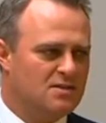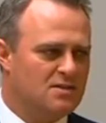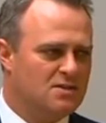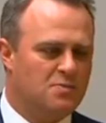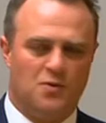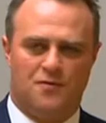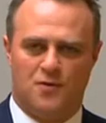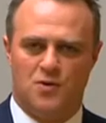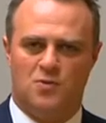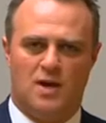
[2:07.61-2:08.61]
to put
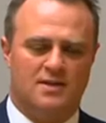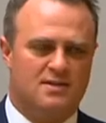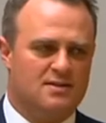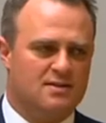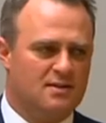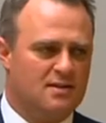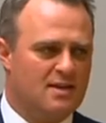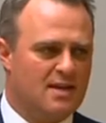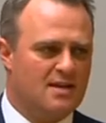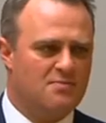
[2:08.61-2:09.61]
food waste
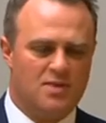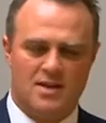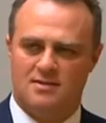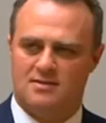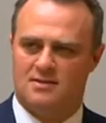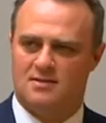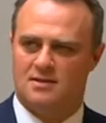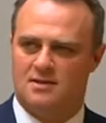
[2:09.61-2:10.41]
in bins